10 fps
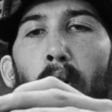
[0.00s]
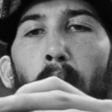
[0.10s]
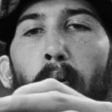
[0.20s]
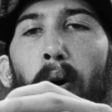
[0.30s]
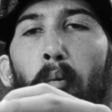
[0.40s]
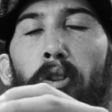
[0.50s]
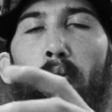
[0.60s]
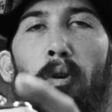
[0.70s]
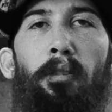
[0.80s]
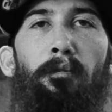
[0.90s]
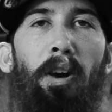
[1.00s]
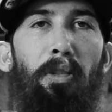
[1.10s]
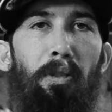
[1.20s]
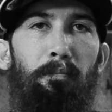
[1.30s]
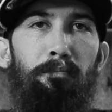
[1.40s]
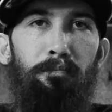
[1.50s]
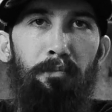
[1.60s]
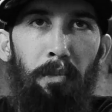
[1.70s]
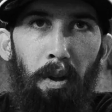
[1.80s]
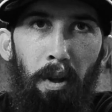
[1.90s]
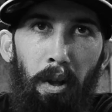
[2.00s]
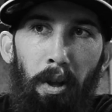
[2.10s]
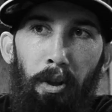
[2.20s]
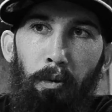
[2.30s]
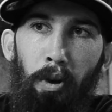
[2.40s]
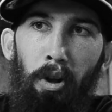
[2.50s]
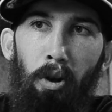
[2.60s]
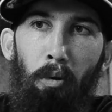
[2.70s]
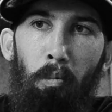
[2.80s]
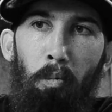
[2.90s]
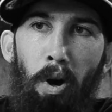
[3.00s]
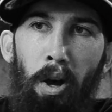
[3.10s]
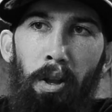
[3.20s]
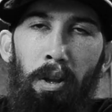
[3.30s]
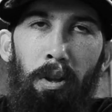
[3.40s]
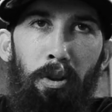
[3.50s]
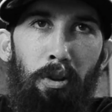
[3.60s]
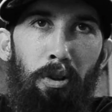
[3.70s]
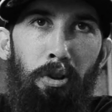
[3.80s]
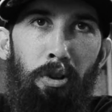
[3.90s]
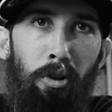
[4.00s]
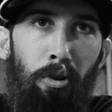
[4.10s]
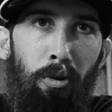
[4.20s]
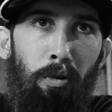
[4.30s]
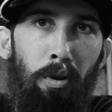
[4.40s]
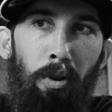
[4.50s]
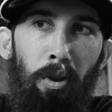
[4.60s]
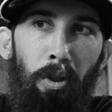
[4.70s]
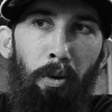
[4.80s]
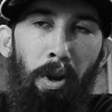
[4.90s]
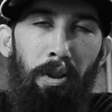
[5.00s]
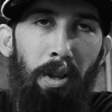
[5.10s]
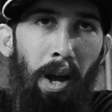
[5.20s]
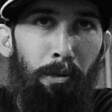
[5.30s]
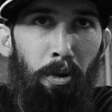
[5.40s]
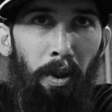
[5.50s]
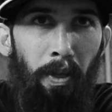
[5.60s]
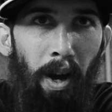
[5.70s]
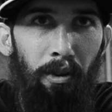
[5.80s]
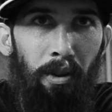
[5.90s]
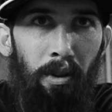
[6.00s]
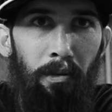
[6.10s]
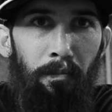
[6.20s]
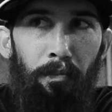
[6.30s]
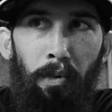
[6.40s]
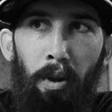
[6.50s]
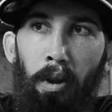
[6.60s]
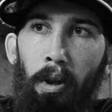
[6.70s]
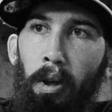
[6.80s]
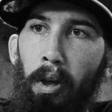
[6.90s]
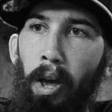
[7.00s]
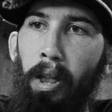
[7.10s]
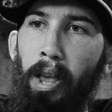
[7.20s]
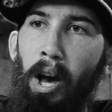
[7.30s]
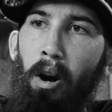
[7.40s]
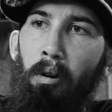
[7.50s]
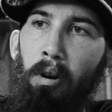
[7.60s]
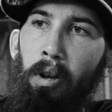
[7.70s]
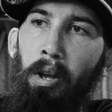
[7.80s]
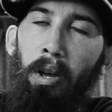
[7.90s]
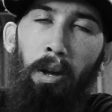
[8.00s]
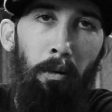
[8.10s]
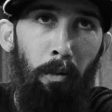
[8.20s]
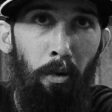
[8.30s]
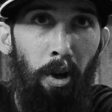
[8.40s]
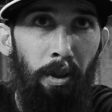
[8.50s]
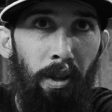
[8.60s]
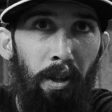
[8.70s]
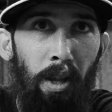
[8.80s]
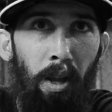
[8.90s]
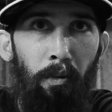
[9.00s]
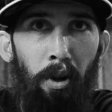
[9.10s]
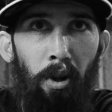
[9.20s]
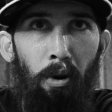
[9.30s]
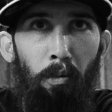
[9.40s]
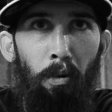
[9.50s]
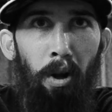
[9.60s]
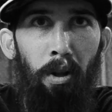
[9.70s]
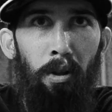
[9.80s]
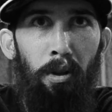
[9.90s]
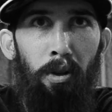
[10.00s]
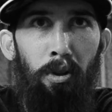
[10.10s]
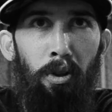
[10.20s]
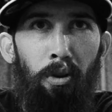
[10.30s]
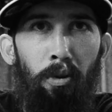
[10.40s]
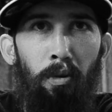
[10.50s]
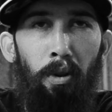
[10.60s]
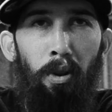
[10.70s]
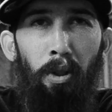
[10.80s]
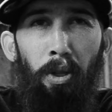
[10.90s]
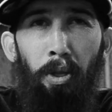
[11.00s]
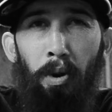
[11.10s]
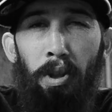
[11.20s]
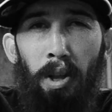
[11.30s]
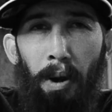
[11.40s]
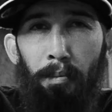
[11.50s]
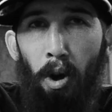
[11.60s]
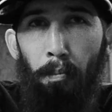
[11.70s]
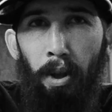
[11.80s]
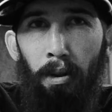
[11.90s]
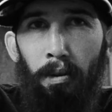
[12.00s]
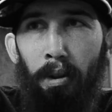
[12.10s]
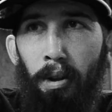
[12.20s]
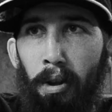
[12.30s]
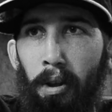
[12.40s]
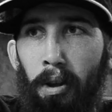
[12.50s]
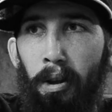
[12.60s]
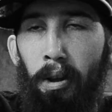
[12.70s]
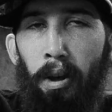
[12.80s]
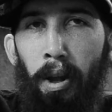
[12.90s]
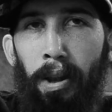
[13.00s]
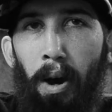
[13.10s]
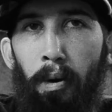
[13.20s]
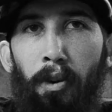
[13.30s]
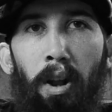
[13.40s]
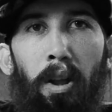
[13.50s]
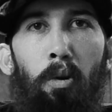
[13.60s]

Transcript: We're at 1/25th. So we're going to go 1, 2, 3 stops to 1,000. And now we were on 16. We're going to go 1, 2, 3 stops open. And now we've got an